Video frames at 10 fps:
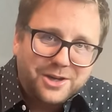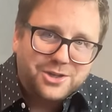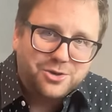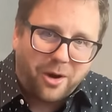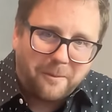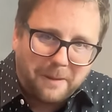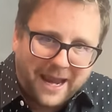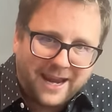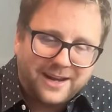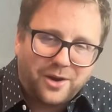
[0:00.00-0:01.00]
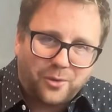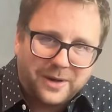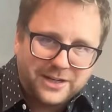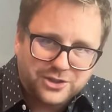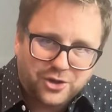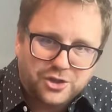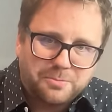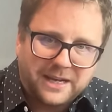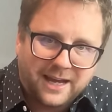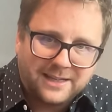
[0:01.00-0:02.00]
to our paid research,
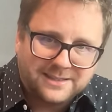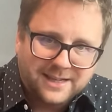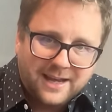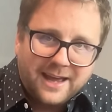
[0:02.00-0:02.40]
because